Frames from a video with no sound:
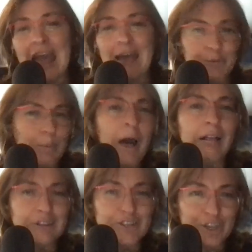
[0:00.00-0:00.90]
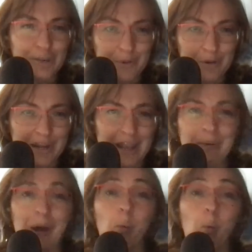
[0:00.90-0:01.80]
anthropology community
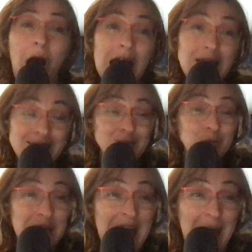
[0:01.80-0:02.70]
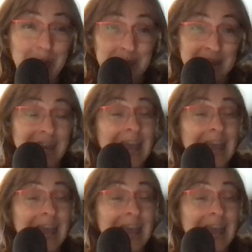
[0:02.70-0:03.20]
about why this would happen.